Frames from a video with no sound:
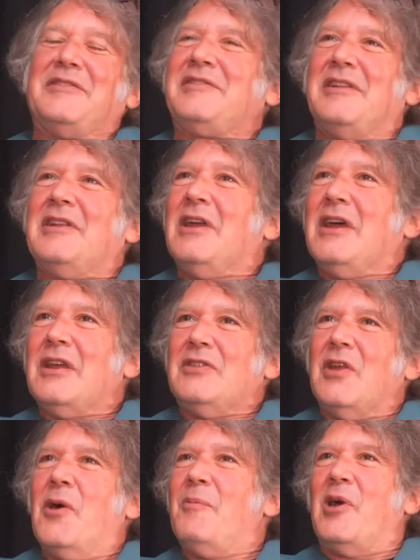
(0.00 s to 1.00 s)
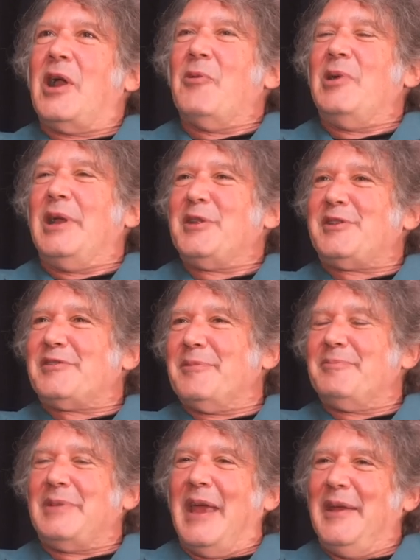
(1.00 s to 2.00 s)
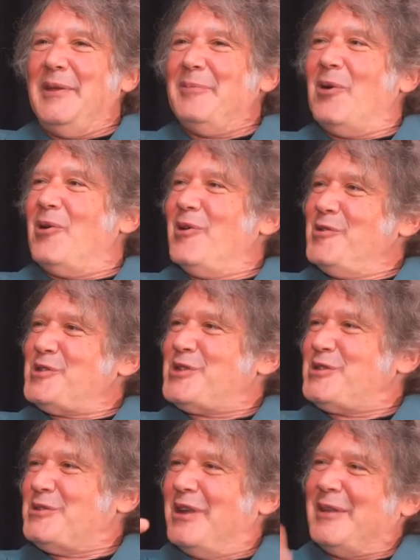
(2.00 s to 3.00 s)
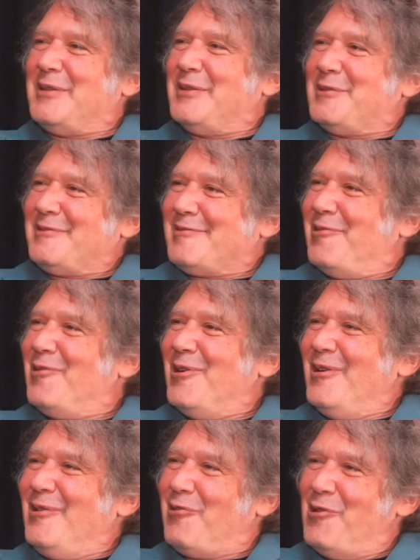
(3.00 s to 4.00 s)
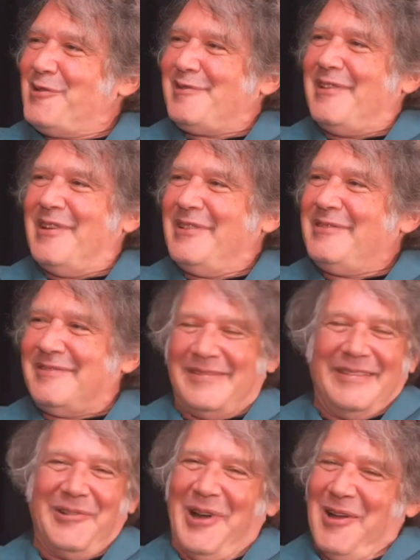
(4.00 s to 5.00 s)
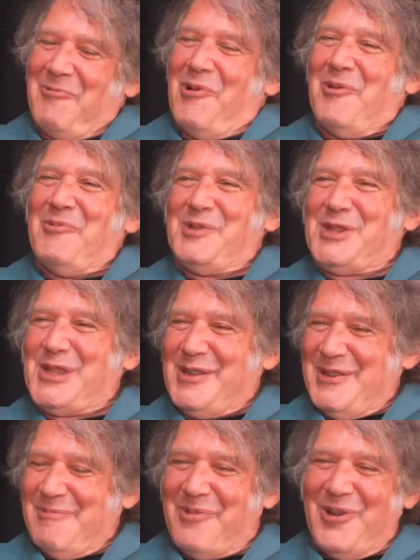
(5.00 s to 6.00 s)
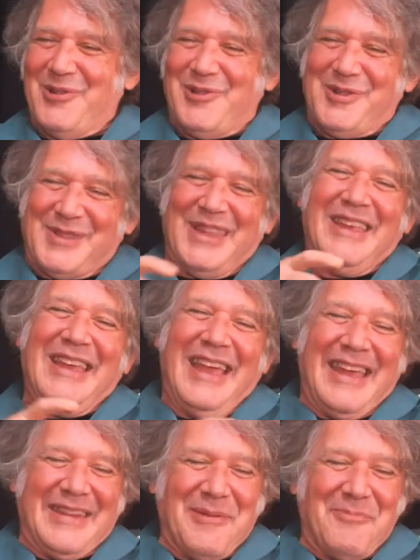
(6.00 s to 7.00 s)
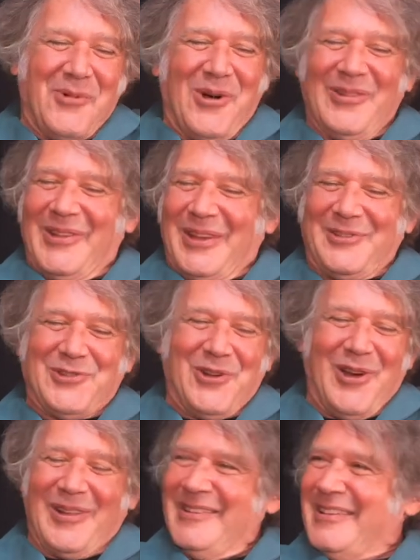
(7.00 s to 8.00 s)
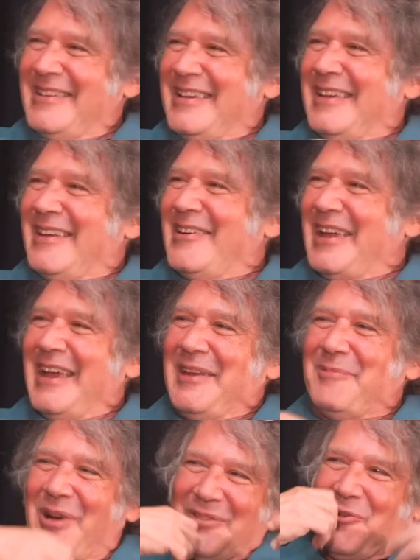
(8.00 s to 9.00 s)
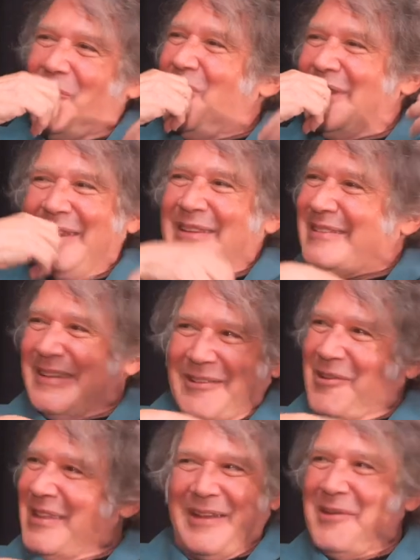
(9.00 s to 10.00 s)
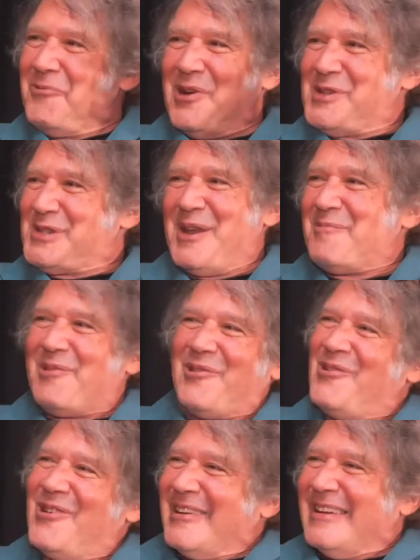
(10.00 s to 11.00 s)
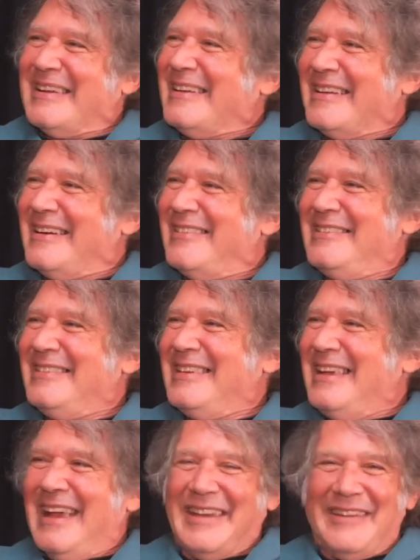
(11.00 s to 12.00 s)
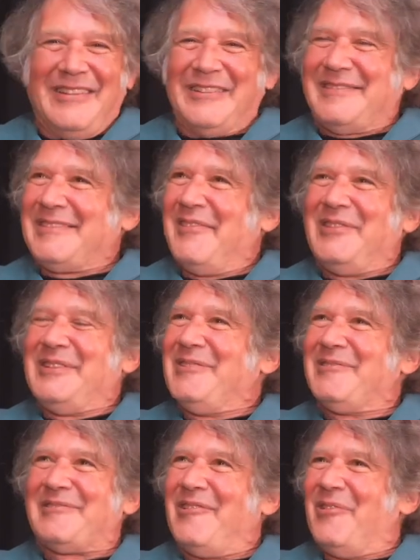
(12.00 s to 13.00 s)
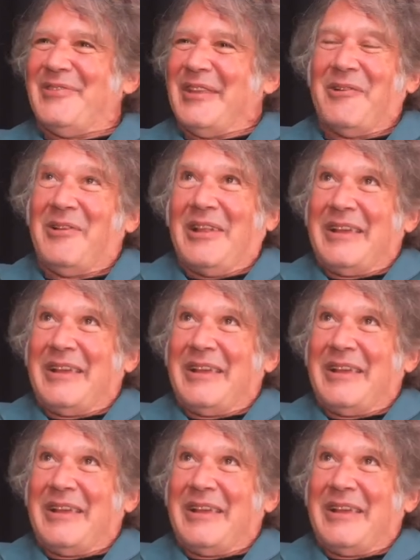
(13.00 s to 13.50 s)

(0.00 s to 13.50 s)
they said, "No, but can we get some candy bars at the store?" Across, I, said, oh, I went with Sonny Burgess, and they bought like chocolate, you know, candy bar, And they're all eating They and they didn't want to stop recording, you know. And they were like seventy years old, and they were